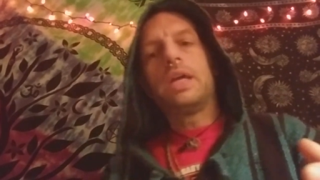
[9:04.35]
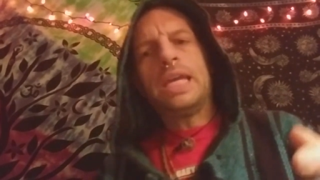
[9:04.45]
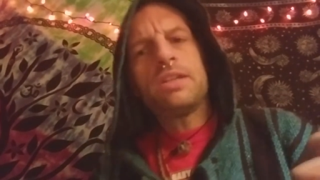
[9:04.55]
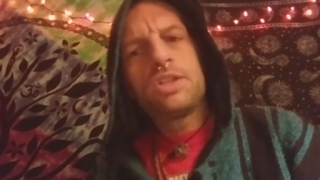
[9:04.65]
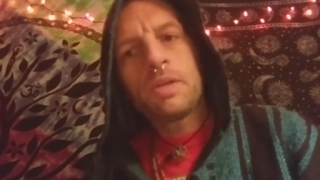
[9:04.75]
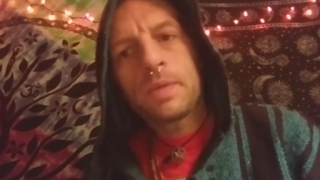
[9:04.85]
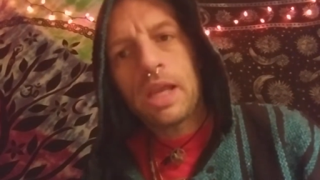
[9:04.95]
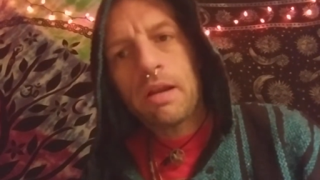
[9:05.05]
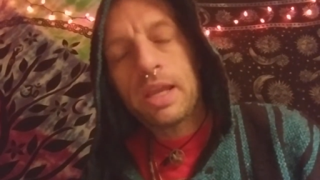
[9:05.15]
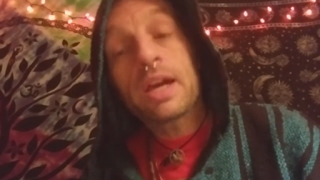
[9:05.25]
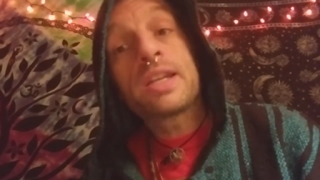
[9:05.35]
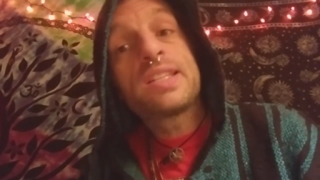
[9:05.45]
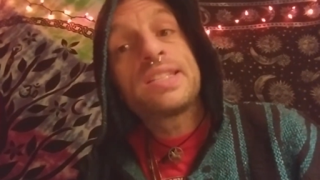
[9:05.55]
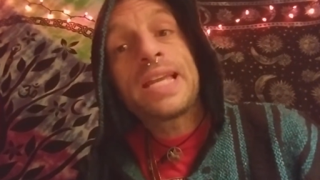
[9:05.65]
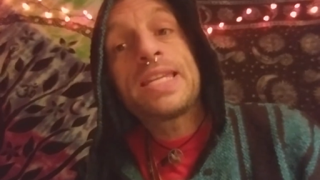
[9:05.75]
Is Jim Carrey an
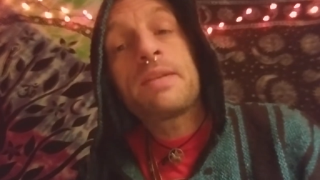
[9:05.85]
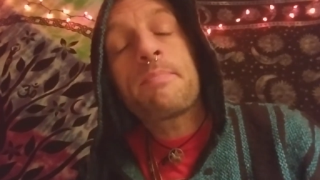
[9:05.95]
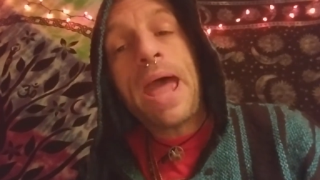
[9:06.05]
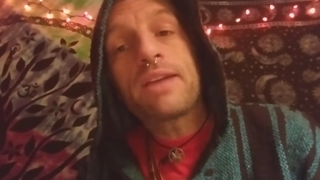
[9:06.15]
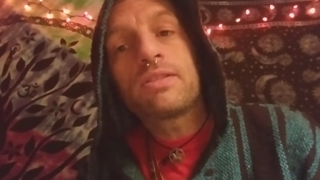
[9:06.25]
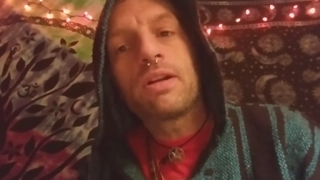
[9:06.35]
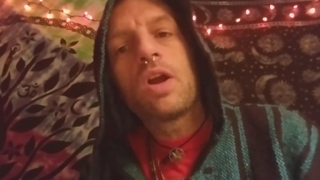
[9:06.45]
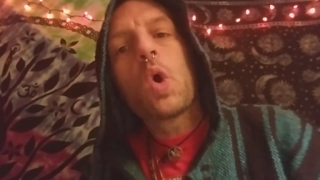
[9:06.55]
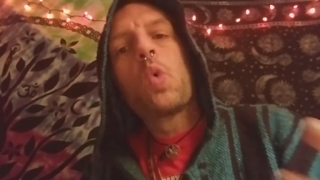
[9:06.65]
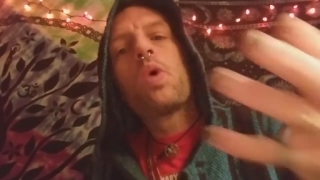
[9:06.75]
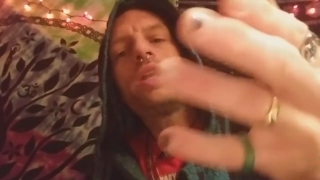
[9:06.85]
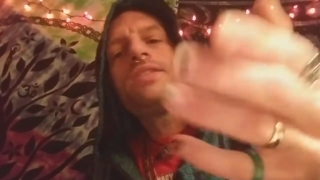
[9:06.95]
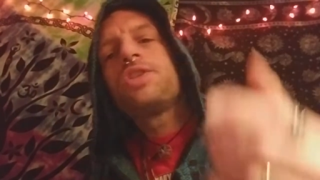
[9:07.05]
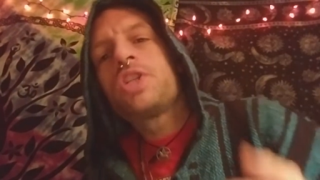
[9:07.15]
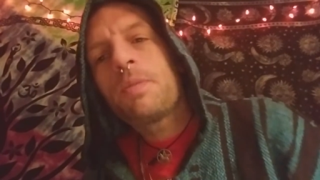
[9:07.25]
ascended master? What
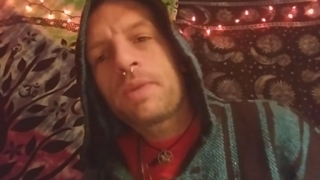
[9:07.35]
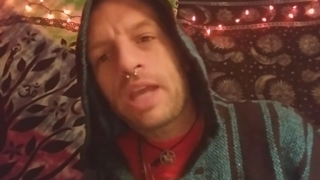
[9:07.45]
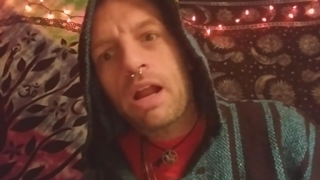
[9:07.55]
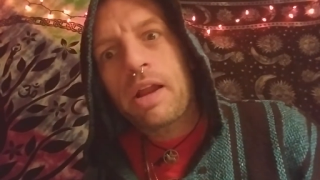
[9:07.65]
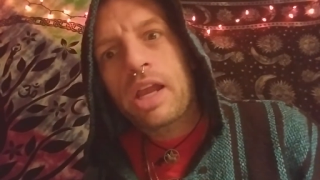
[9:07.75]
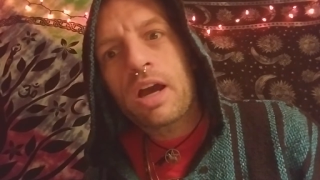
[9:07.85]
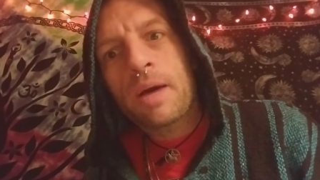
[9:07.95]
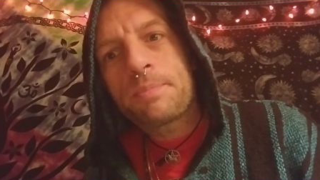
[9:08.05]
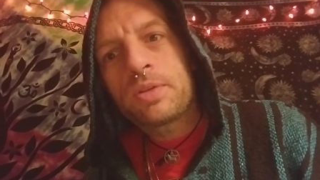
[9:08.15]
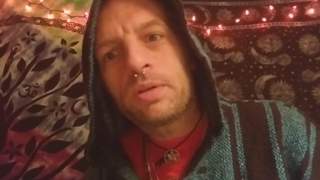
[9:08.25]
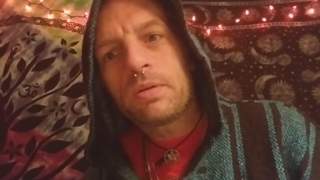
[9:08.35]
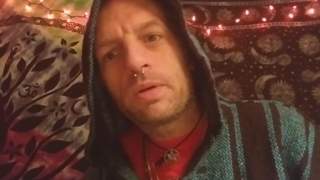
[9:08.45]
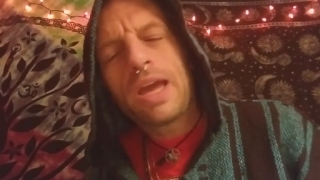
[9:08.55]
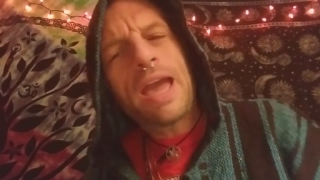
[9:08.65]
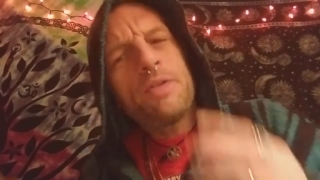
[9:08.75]
is Jim Carrey up to?
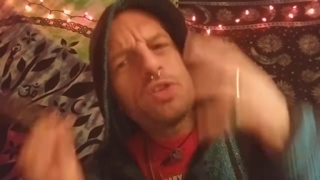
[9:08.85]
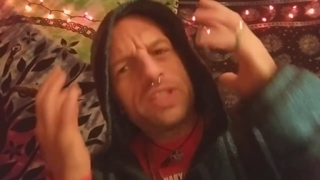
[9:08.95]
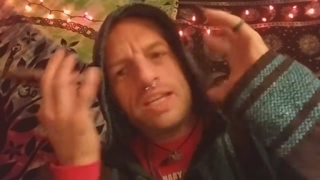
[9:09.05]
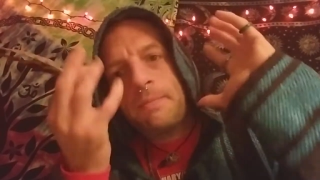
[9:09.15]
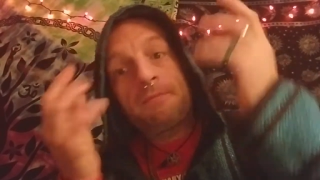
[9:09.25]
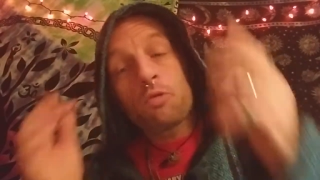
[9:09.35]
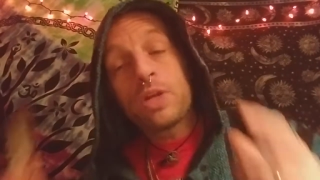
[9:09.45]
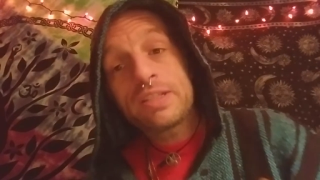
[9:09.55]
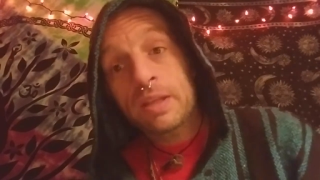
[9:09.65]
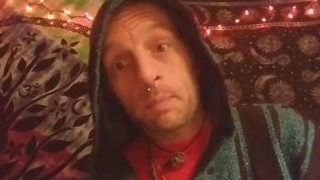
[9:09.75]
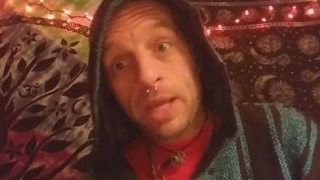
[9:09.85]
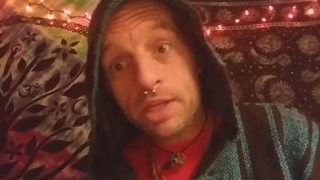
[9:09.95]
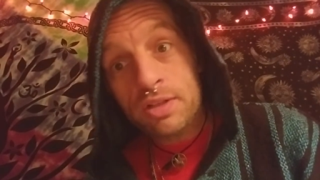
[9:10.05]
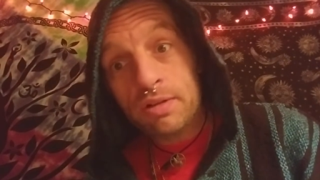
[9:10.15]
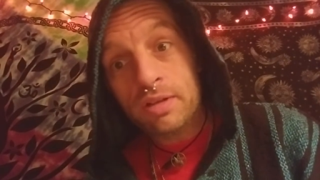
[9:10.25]
Have you seen recent
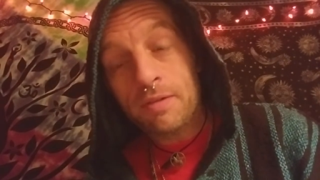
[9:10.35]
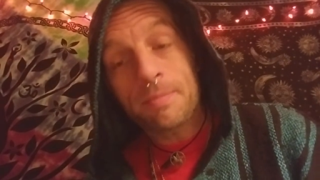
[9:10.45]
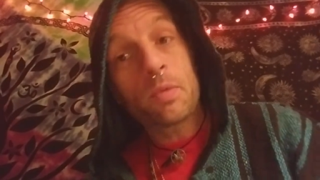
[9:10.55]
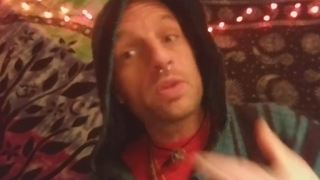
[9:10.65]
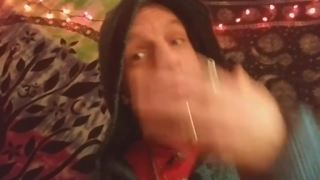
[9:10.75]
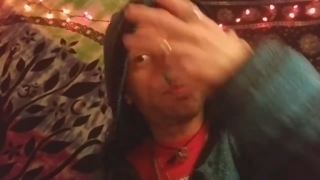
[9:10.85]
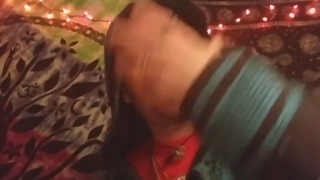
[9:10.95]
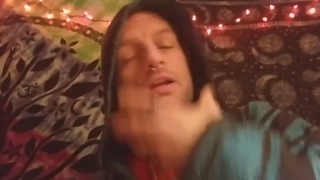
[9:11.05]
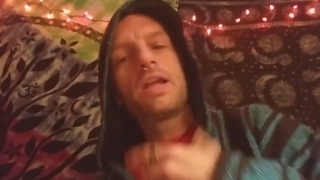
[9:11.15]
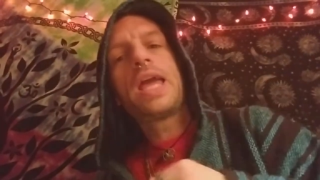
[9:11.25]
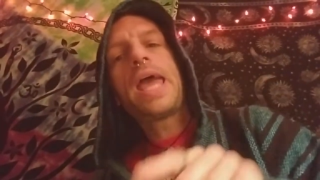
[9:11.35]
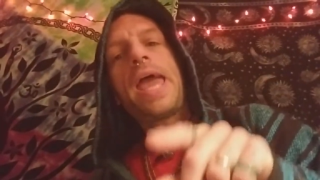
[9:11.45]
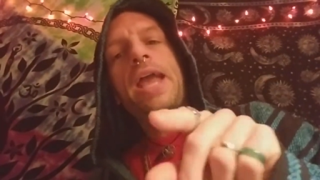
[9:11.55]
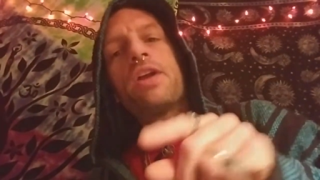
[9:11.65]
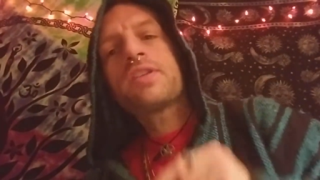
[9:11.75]
pictures of him with his beard?
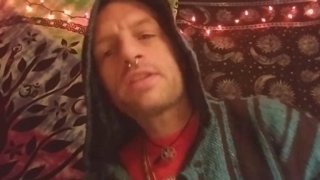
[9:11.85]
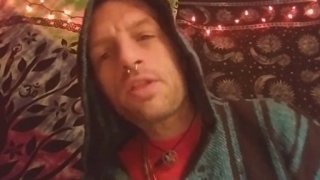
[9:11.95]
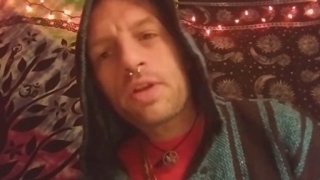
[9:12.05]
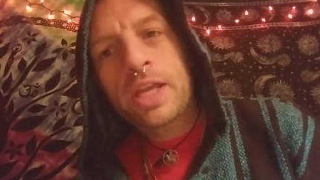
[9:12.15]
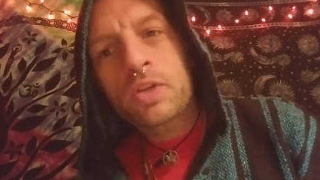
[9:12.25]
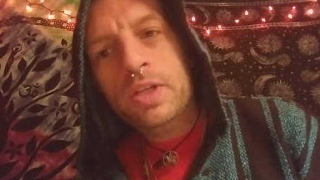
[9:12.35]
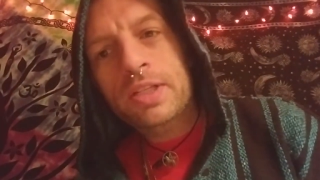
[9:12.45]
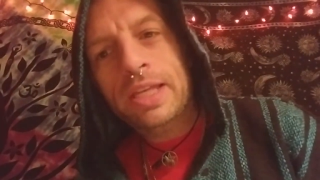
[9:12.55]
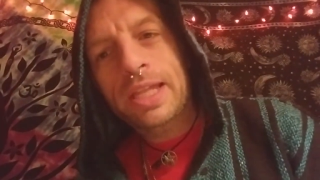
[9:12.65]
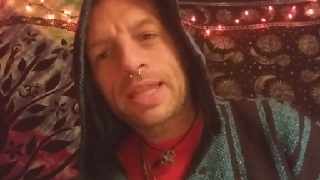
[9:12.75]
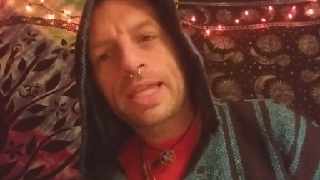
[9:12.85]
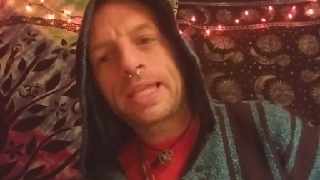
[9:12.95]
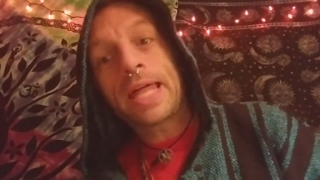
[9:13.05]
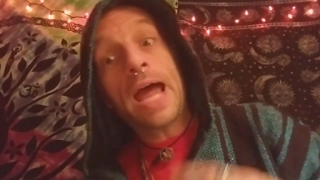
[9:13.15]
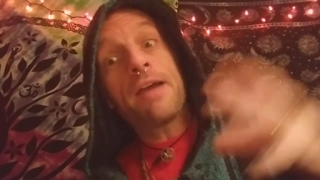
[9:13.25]
Here's another interesting thing
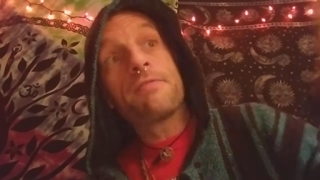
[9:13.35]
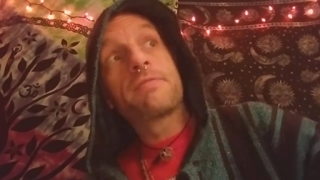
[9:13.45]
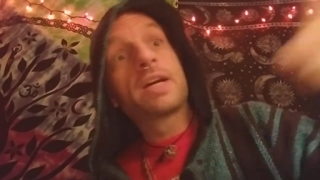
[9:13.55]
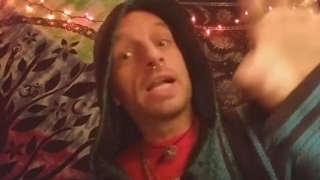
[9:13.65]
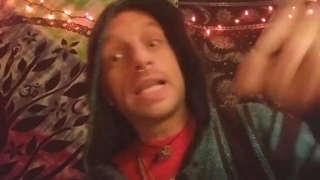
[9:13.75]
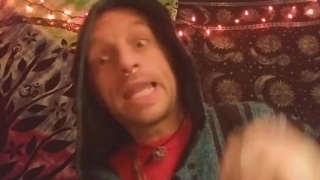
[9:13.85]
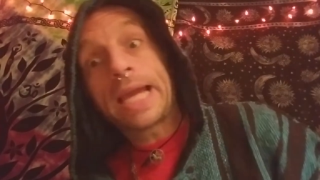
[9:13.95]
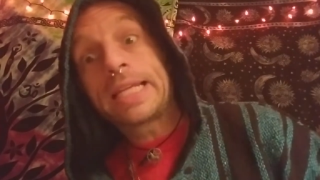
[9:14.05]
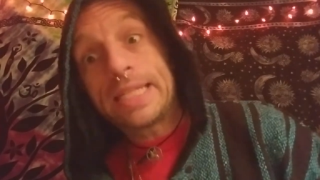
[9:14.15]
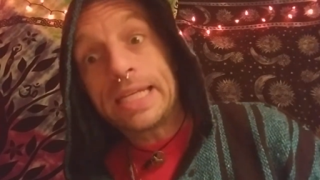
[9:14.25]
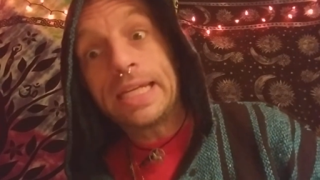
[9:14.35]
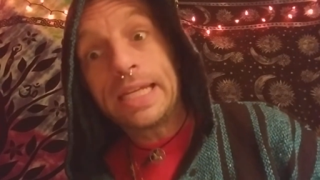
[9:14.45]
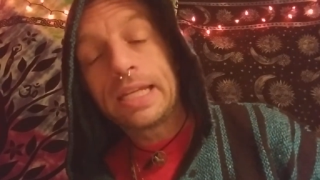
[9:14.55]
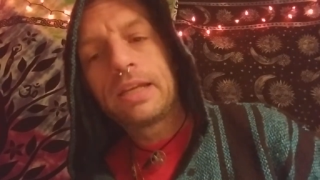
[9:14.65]
that I've collected.